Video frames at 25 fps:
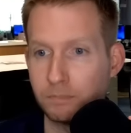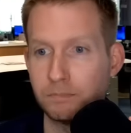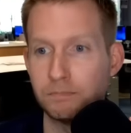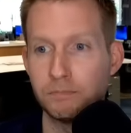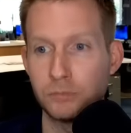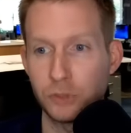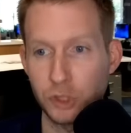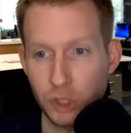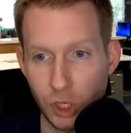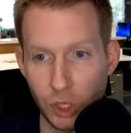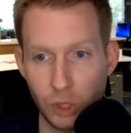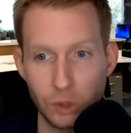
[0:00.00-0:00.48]

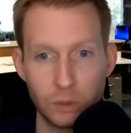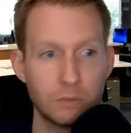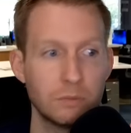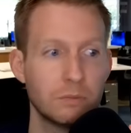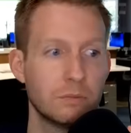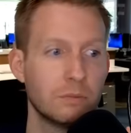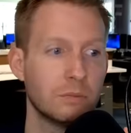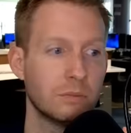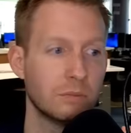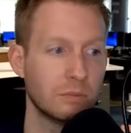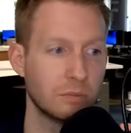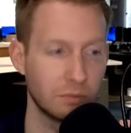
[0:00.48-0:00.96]
So
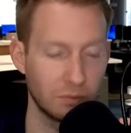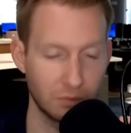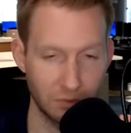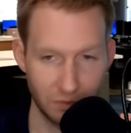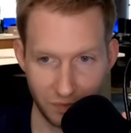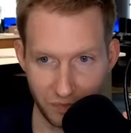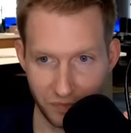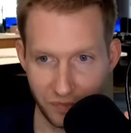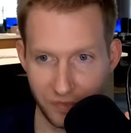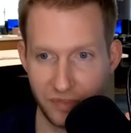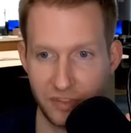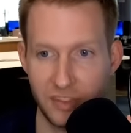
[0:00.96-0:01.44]

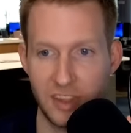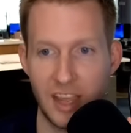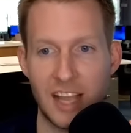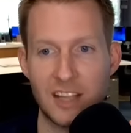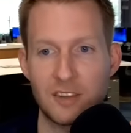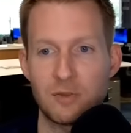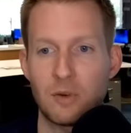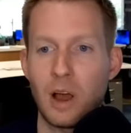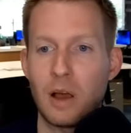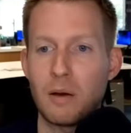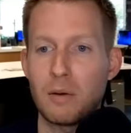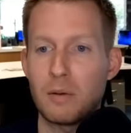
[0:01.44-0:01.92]
that's
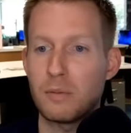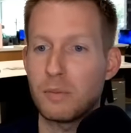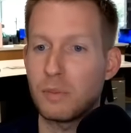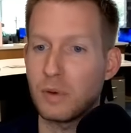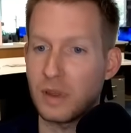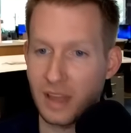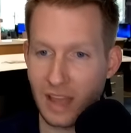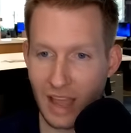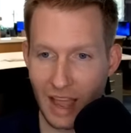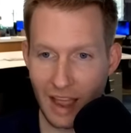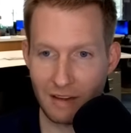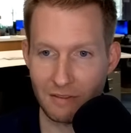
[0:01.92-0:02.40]
why
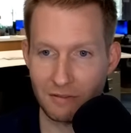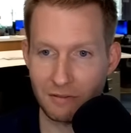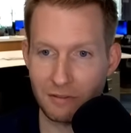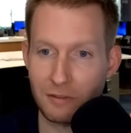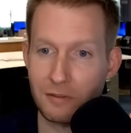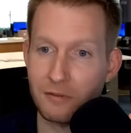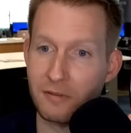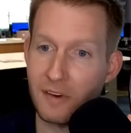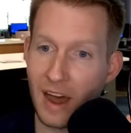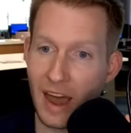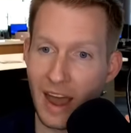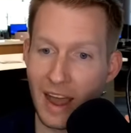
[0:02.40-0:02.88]
we have
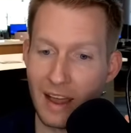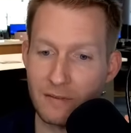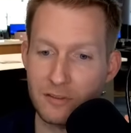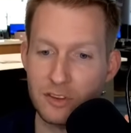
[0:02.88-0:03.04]
five.